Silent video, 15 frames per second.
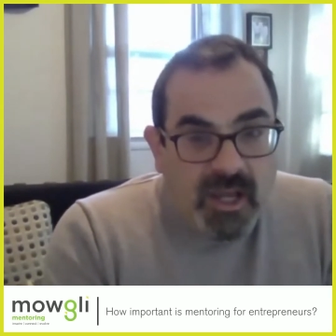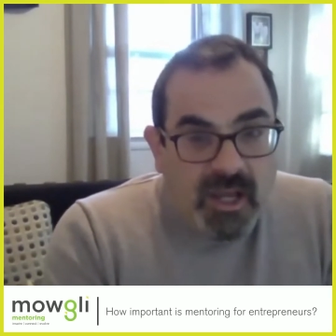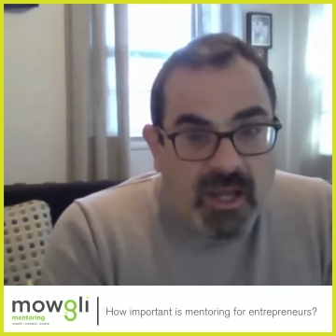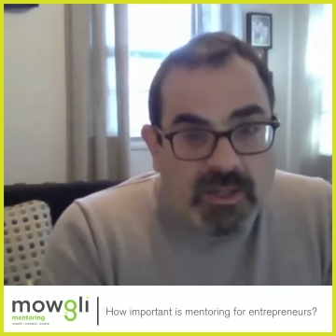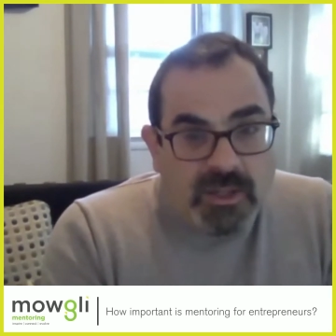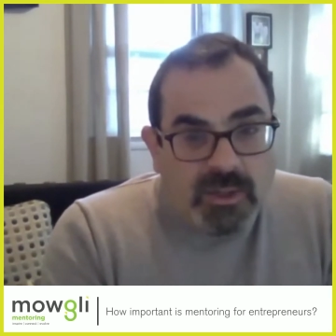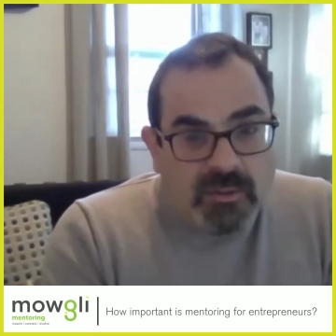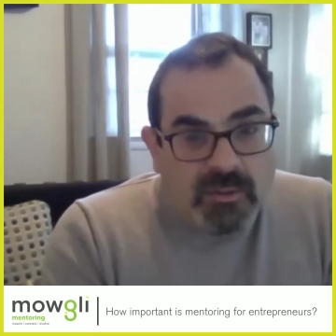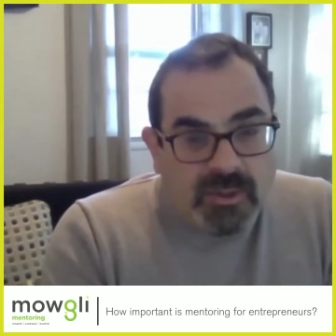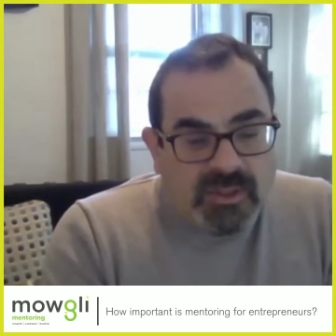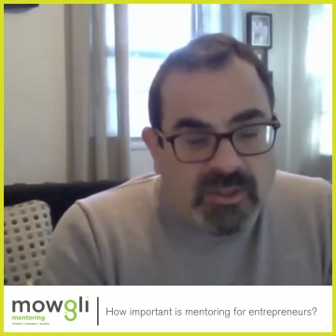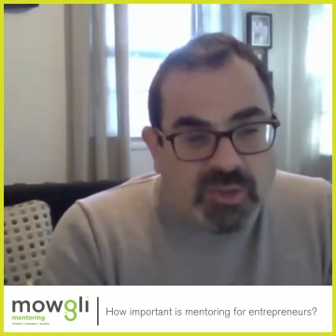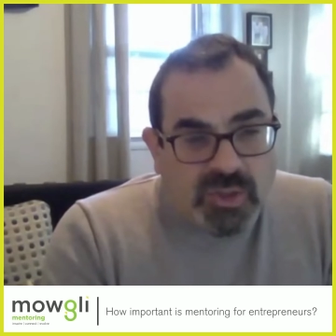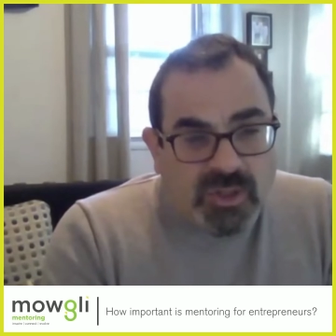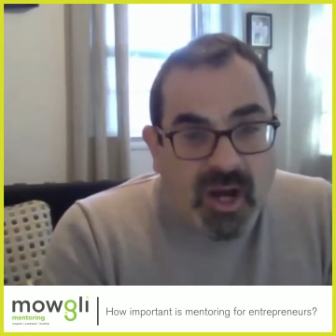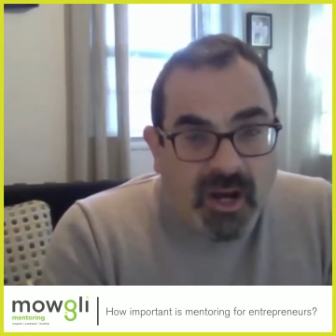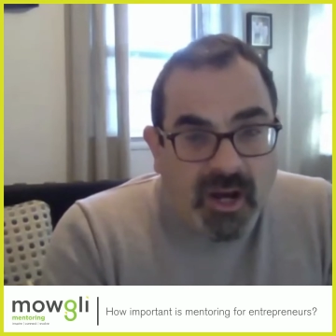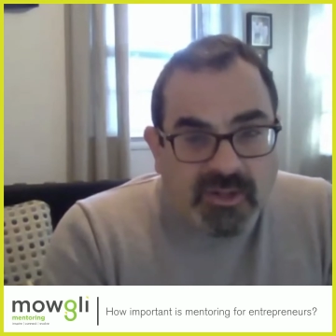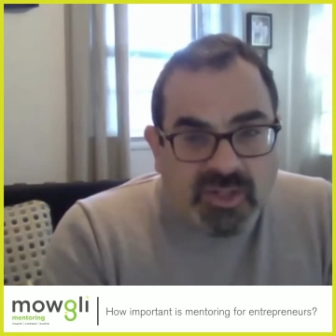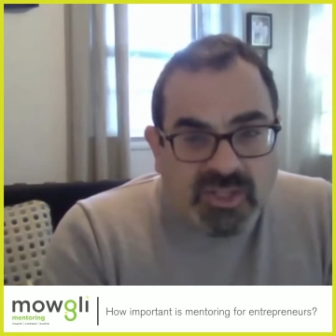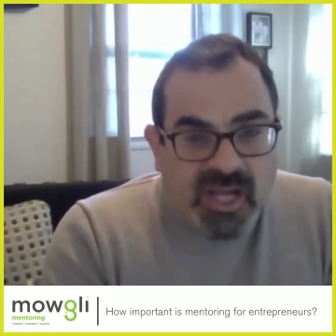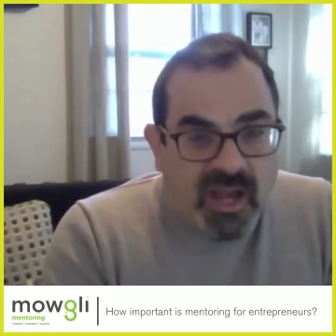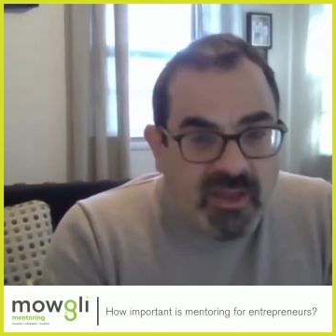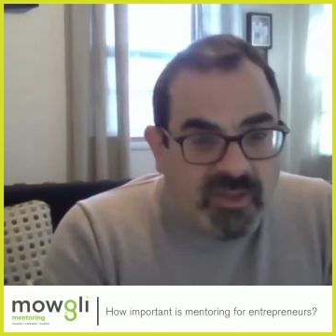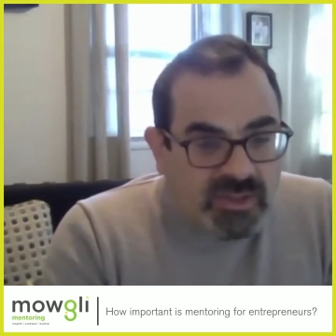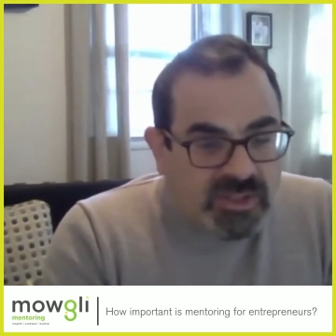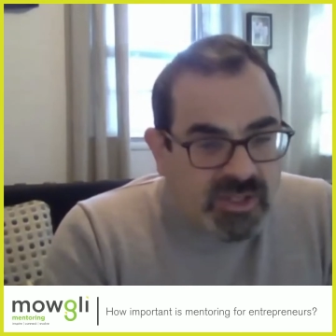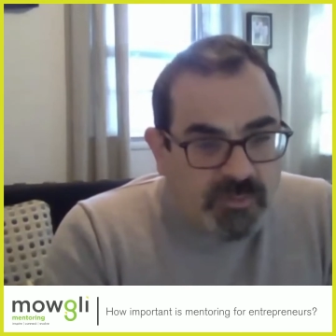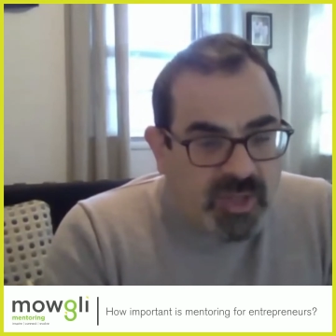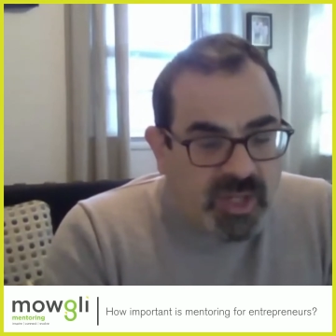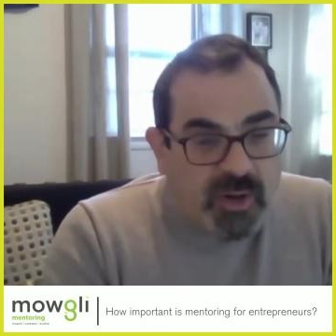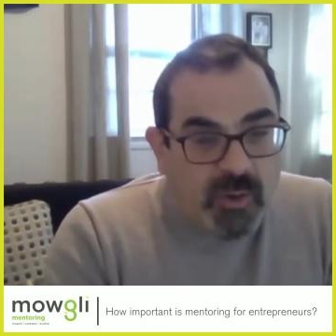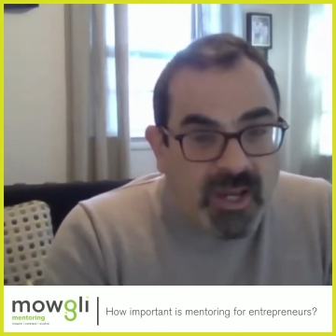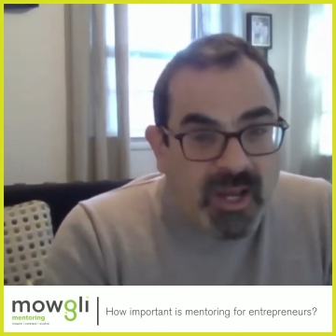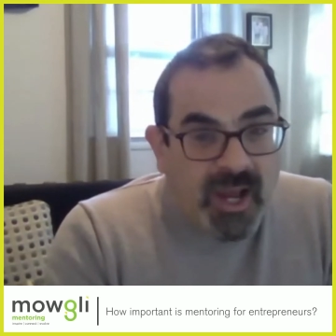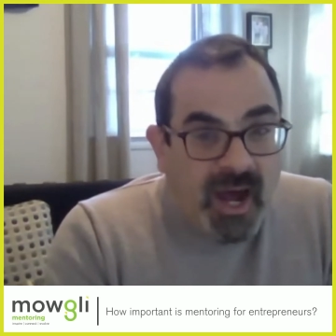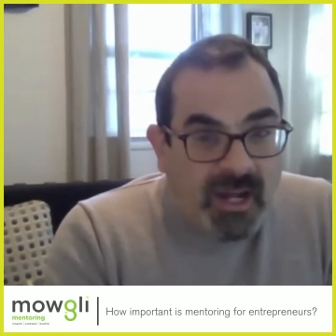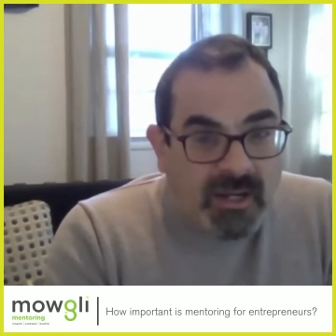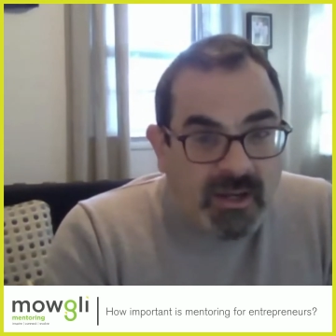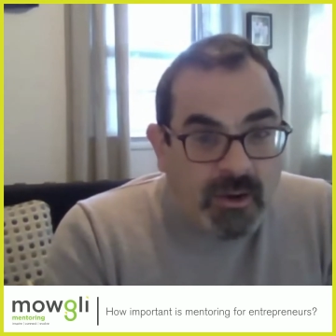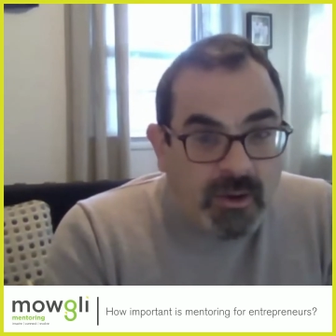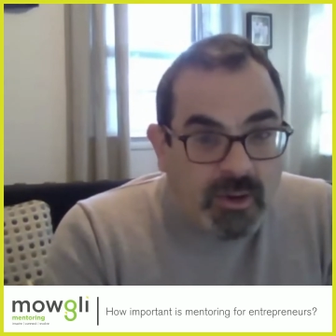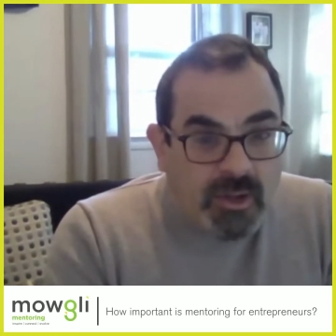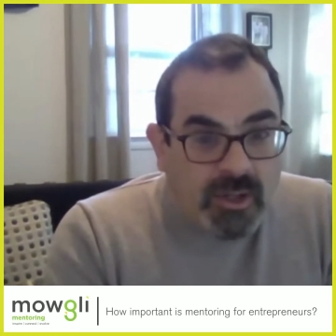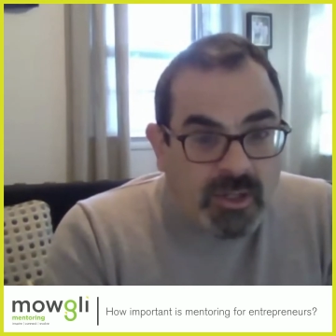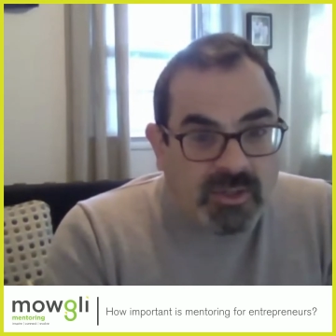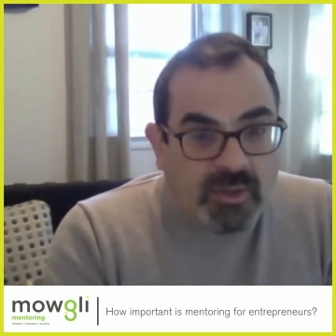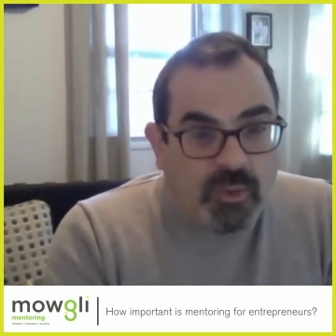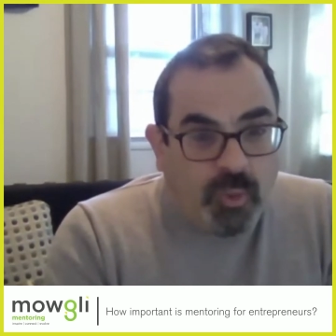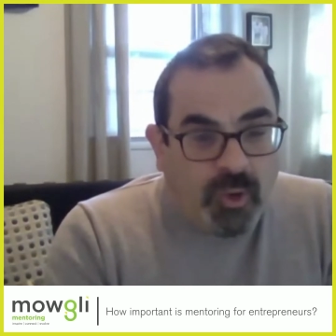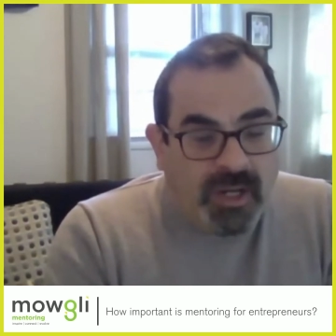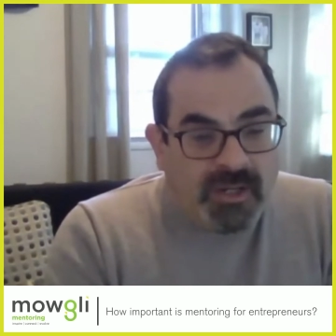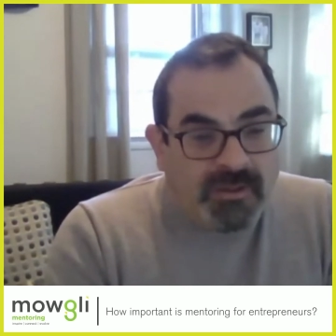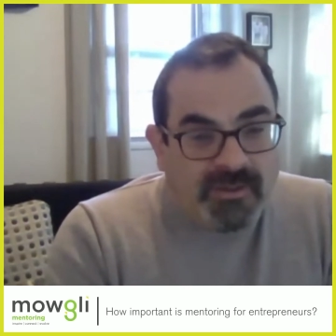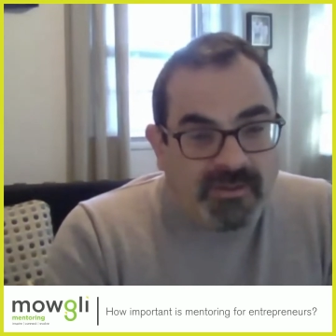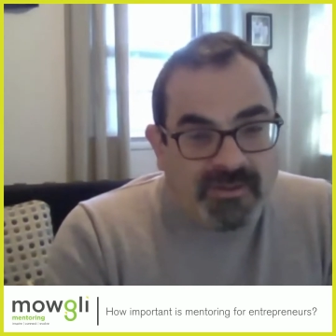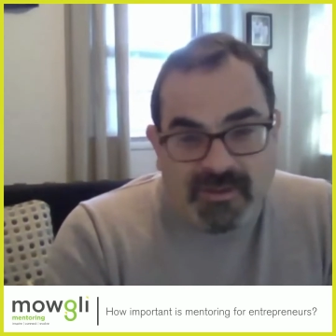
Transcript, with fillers: and you would sort of understand there's something going on here you couldn't quite